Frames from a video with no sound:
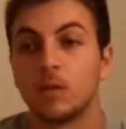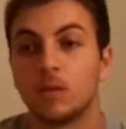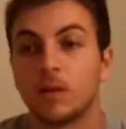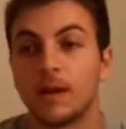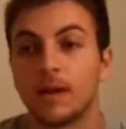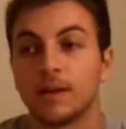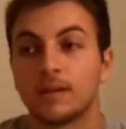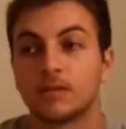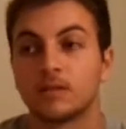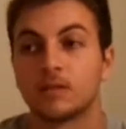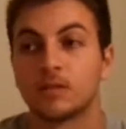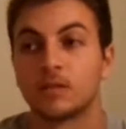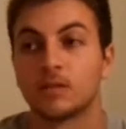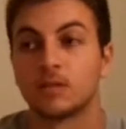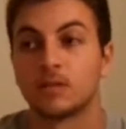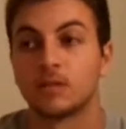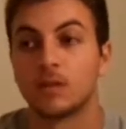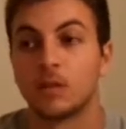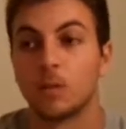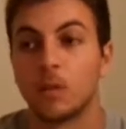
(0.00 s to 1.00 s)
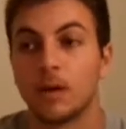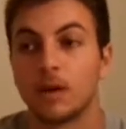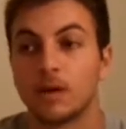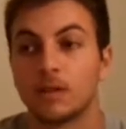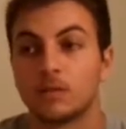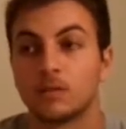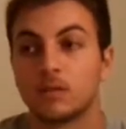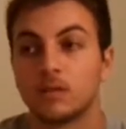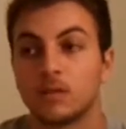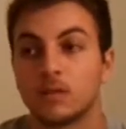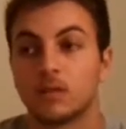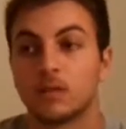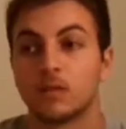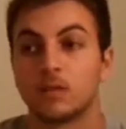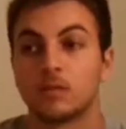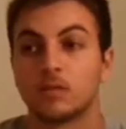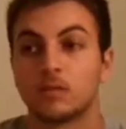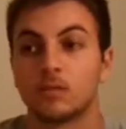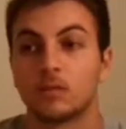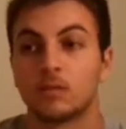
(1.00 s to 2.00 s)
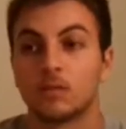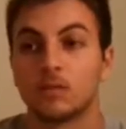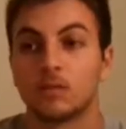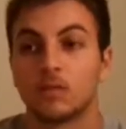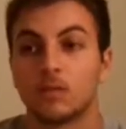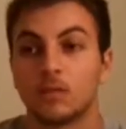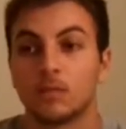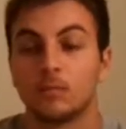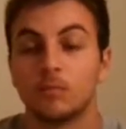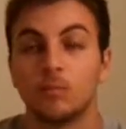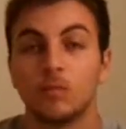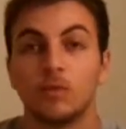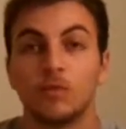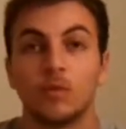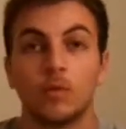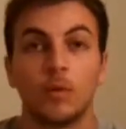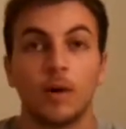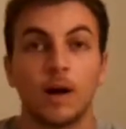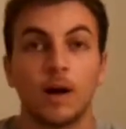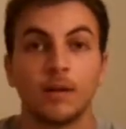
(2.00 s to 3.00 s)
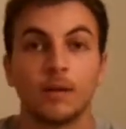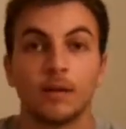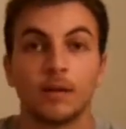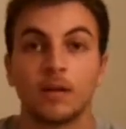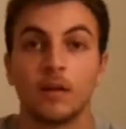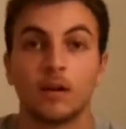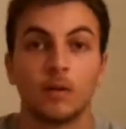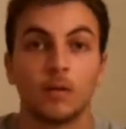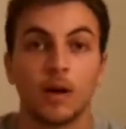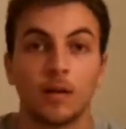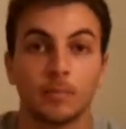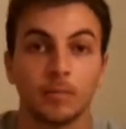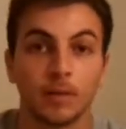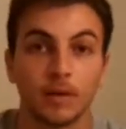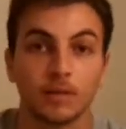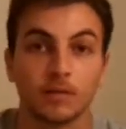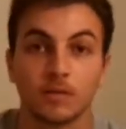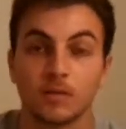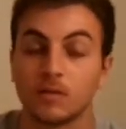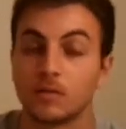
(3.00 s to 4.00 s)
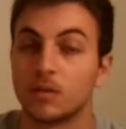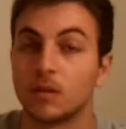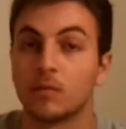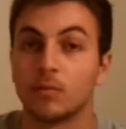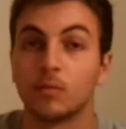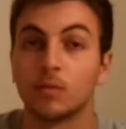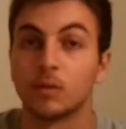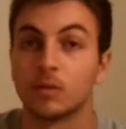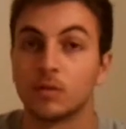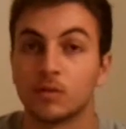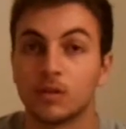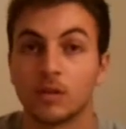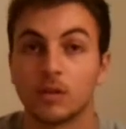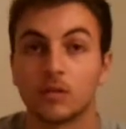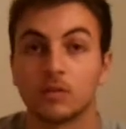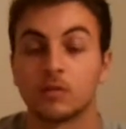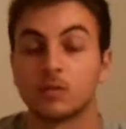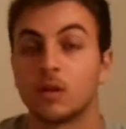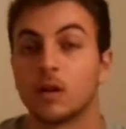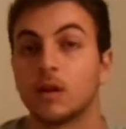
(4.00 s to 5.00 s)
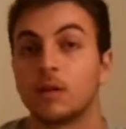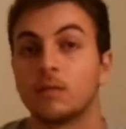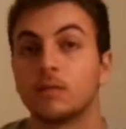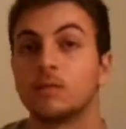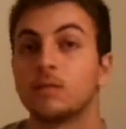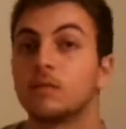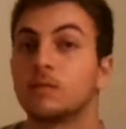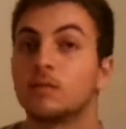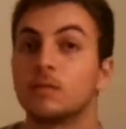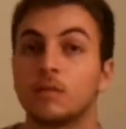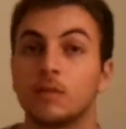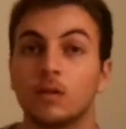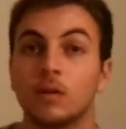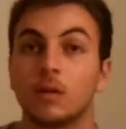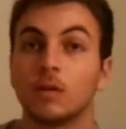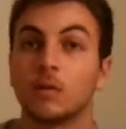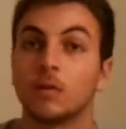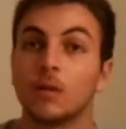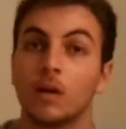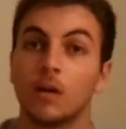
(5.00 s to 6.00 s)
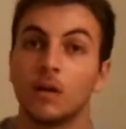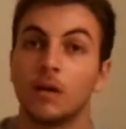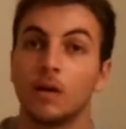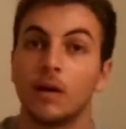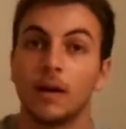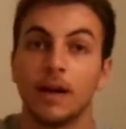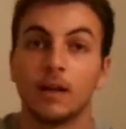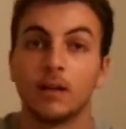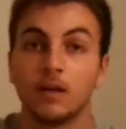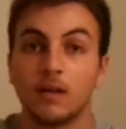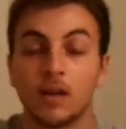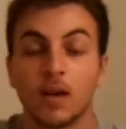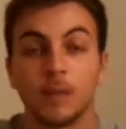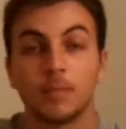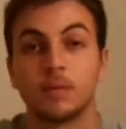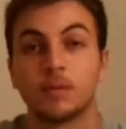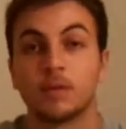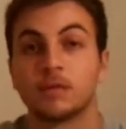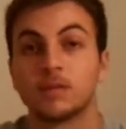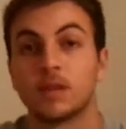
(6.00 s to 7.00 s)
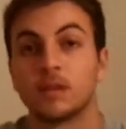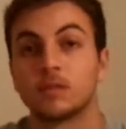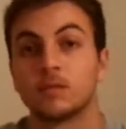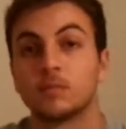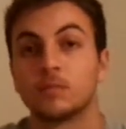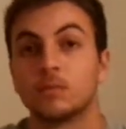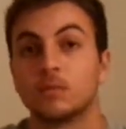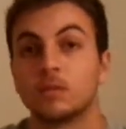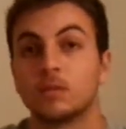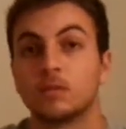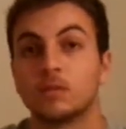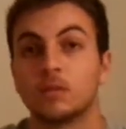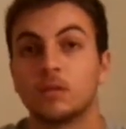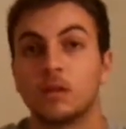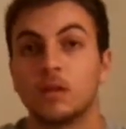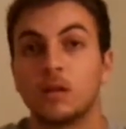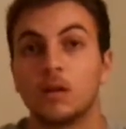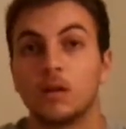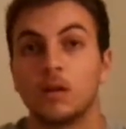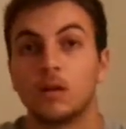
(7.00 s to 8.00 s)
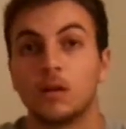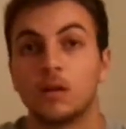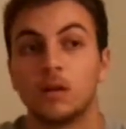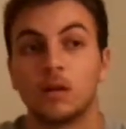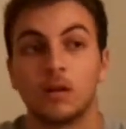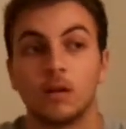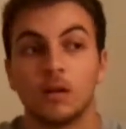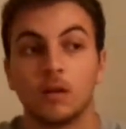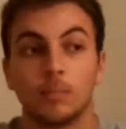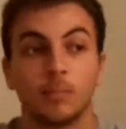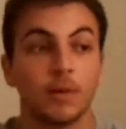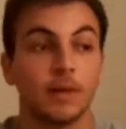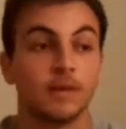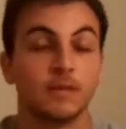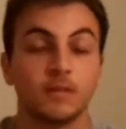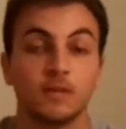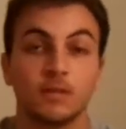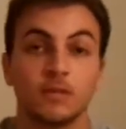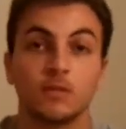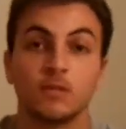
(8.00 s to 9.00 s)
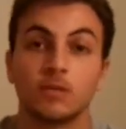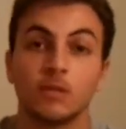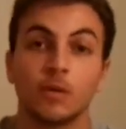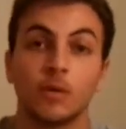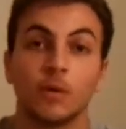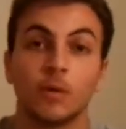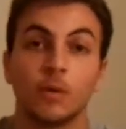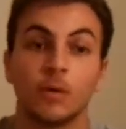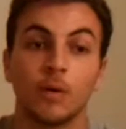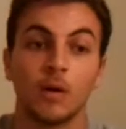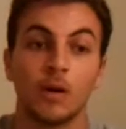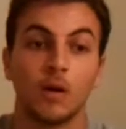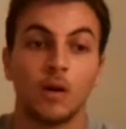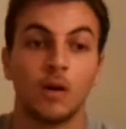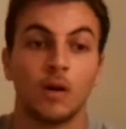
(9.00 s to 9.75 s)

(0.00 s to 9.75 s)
legs, there's still ways to move around and get around places. You have wheelchairs, you have, handicap accessible places, so